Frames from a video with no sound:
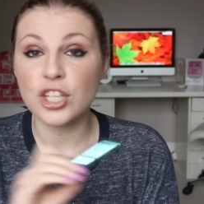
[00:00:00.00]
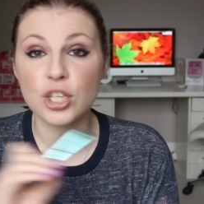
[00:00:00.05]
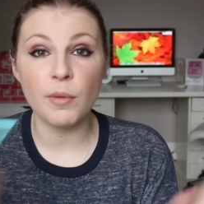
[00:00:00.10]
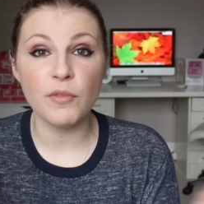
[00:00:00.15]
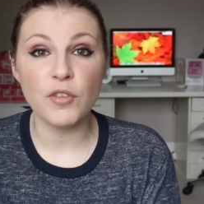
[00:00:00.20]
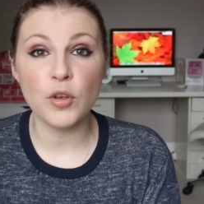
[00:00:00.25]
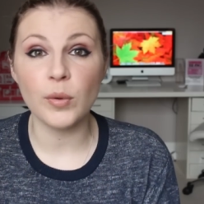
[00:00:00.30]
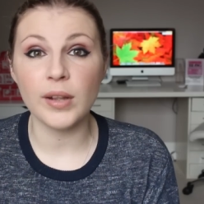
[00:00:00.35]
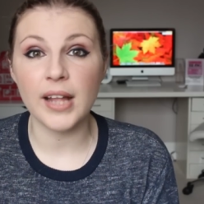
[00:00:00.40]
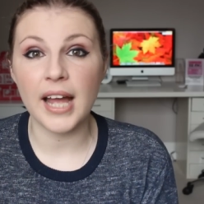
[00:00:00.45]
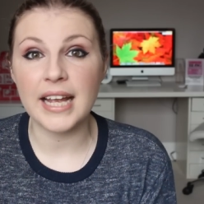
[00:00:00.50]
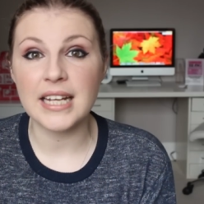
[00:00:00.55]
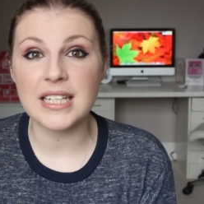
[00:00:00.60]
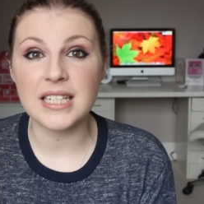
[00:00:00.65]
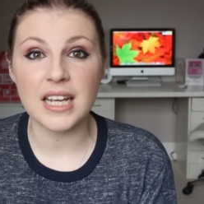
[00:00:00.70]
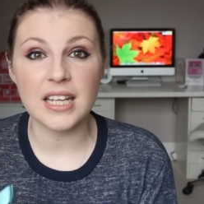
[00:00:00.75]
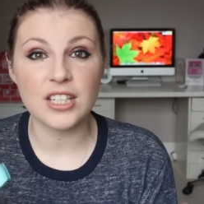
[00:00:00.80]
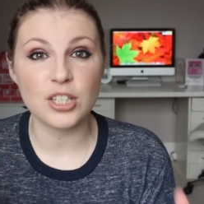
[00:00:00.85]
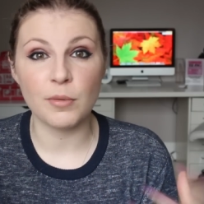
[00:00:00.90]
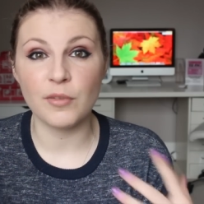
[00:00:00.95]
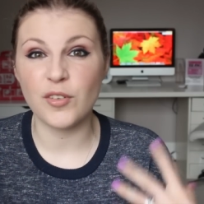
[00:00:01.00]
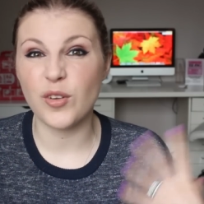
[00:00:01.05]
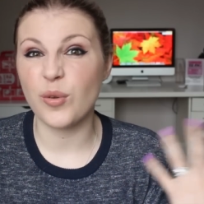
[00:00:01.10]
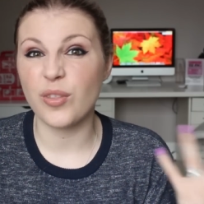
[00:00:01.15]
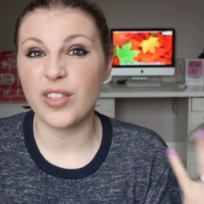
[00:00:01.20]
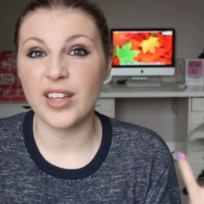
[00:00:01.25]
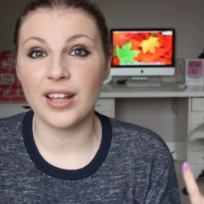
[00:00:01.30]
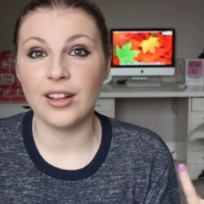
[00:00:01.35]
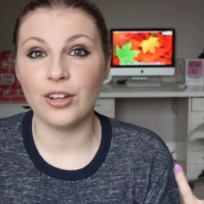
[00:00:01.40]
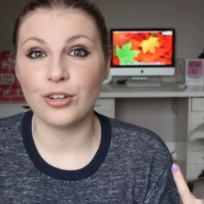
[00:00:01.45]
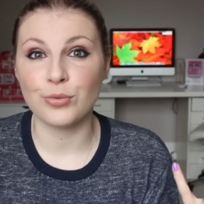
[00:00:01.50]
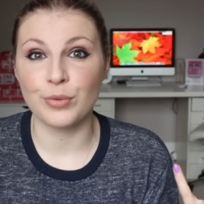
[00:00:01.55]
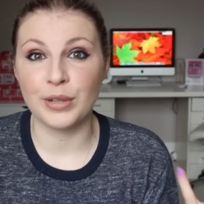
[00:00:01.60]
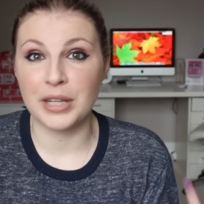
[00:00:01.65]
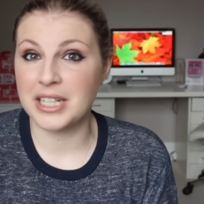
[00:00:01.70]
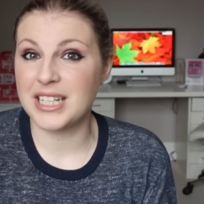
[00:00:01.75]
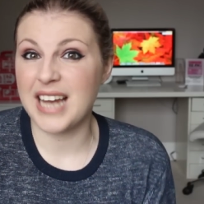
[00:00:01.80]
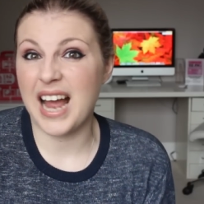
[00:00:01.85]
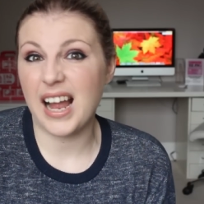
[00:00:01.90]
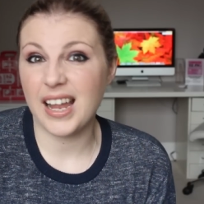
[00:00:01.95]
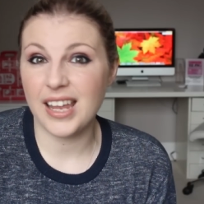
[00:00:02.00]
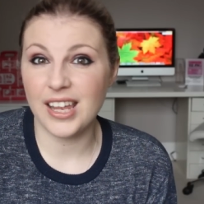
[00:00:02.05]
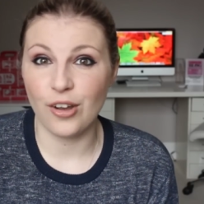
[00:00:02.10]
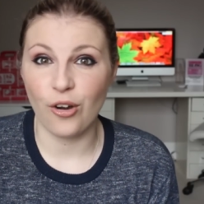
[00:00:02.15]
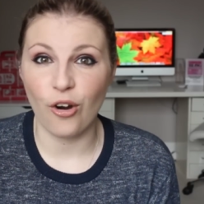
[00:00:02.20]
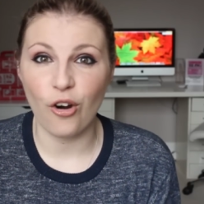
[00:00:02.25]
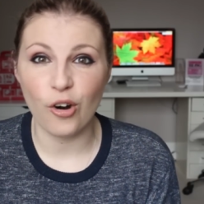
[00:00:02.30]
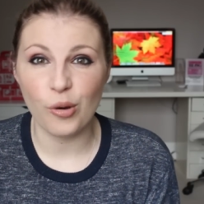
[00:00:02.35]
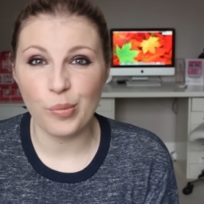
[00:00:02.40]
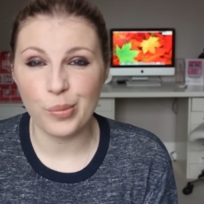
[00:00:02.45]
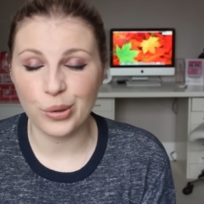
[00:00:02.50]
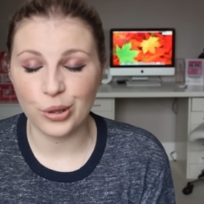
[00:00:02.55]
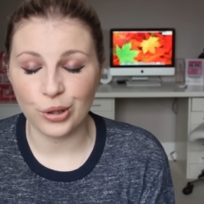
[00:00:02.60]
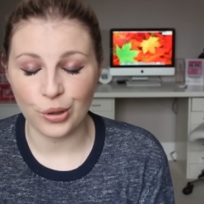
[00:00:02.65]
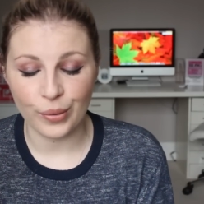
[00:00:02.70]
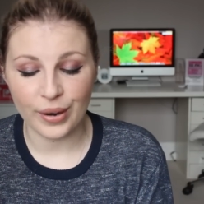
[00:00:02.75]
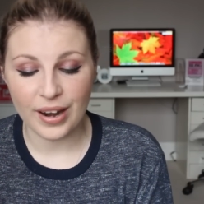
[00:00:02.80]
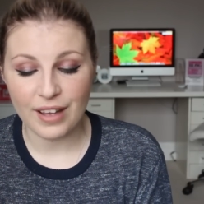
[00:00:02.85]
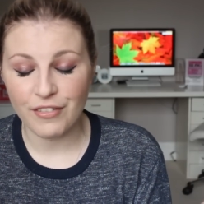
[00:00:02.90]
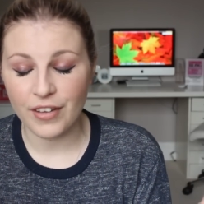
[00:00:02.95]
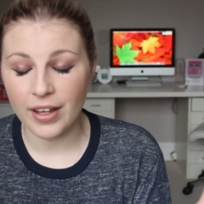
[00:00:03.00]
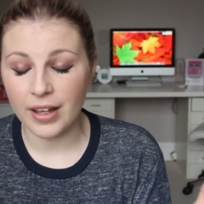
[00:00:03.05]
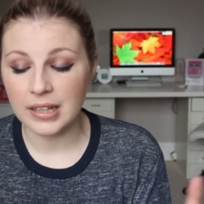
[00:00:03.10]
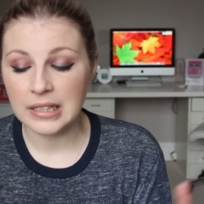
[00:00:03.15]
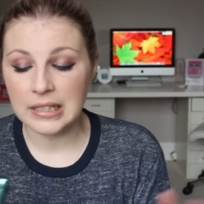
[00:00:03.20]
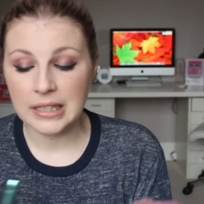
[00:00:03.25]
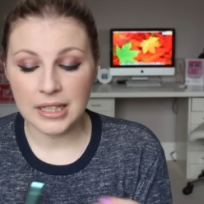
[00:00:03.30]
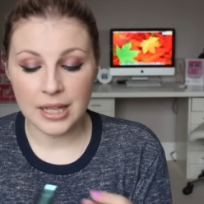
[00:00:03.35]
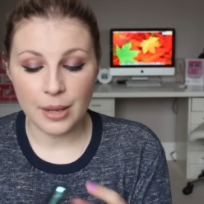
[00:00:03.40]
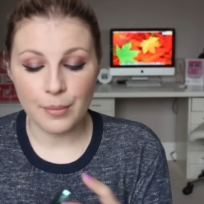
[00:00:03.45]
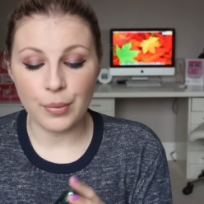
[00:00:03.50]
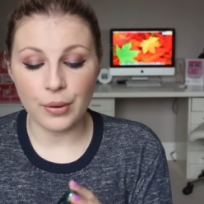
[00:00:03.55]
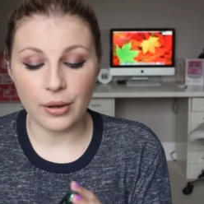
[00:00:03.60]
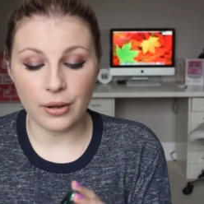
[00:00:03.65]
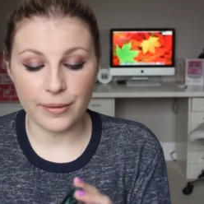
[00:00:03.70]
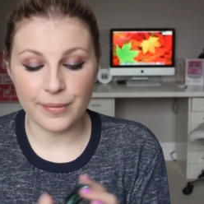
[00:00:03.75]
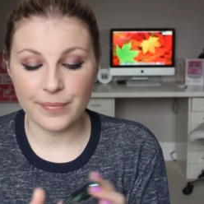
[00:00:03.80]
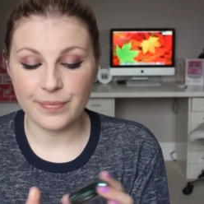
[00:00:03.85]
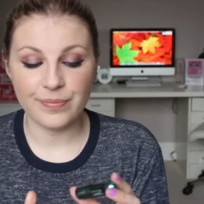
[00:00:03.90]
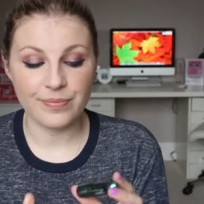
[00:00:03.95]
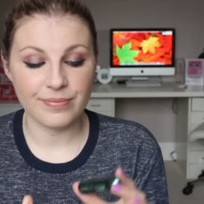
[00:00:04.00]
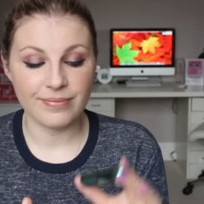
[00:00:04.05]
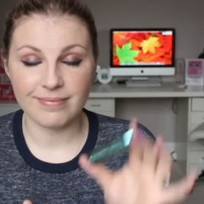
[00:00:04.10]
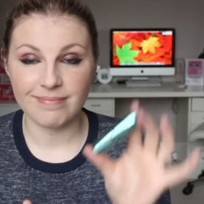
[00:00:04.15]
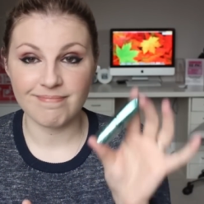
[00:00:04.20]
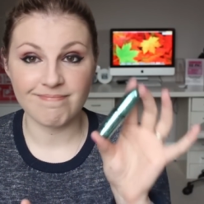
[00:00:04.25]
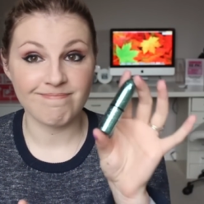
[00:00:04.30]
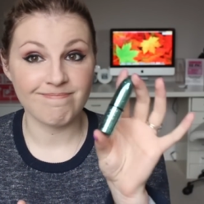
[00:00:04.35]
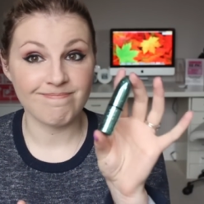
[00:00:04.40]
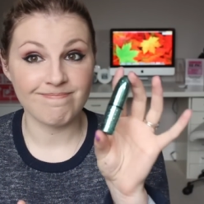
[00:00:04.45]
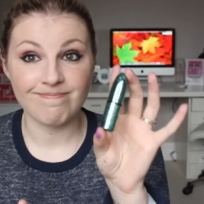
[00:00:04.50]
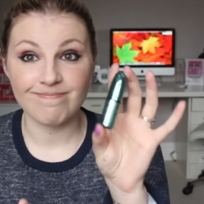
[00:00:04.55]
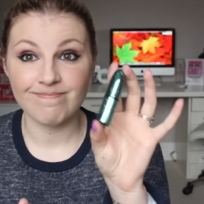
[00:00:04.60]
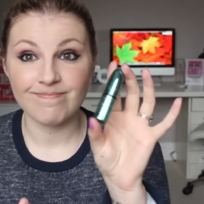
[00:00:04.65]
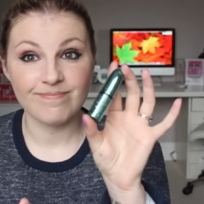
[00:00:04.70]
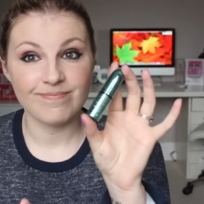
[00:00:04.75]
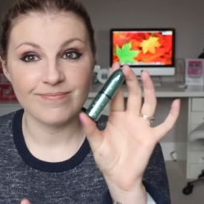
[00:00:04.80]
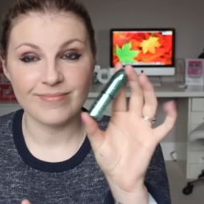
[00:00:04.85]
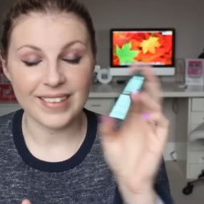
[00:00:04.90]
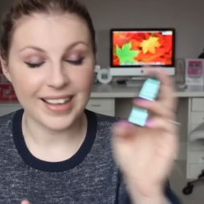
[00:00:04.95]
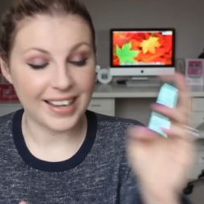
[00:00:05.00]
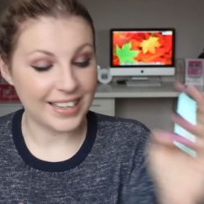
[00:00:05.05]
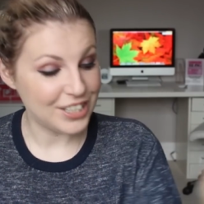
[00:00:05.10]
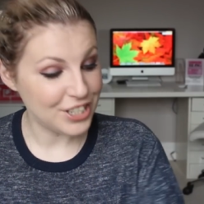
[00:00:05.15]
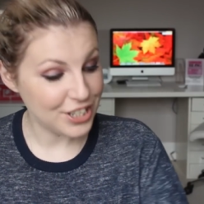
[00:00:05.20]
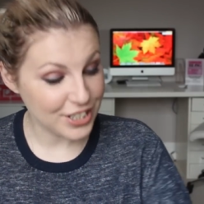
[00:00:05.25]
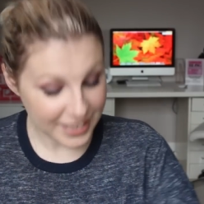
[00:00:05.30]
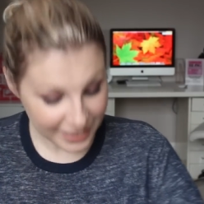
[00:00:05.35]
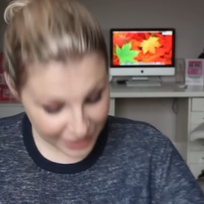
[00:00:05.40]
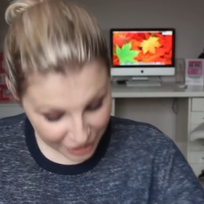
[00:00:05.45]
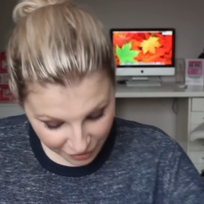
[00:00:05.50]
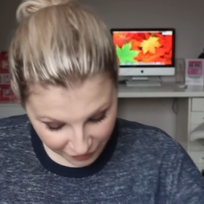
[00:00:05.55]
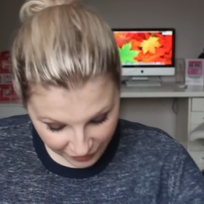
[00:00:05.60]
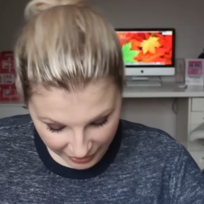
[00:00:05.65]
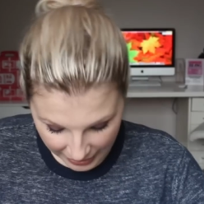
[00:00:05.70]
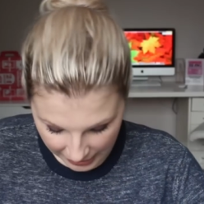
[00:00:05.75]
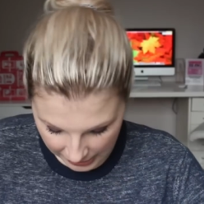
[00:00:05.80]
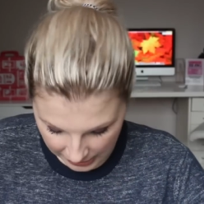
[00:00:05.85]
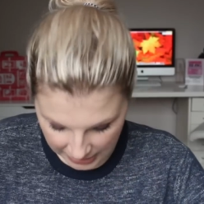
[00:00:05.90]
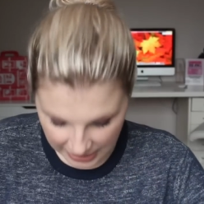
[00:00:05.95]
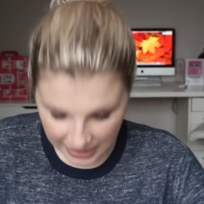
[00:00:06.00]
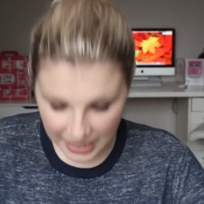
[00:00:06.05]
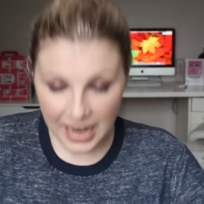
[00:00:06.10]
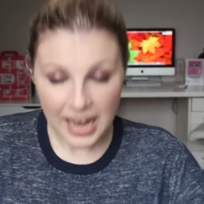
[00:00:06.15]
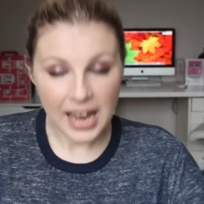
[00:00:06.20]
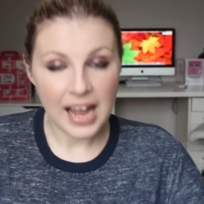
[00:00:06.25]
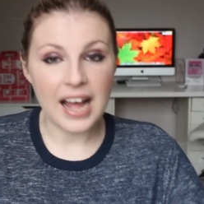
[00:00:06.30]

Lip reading: Some of you will hate it. Some of you will think it looks really tacky or horrible or whatever, but I just love it.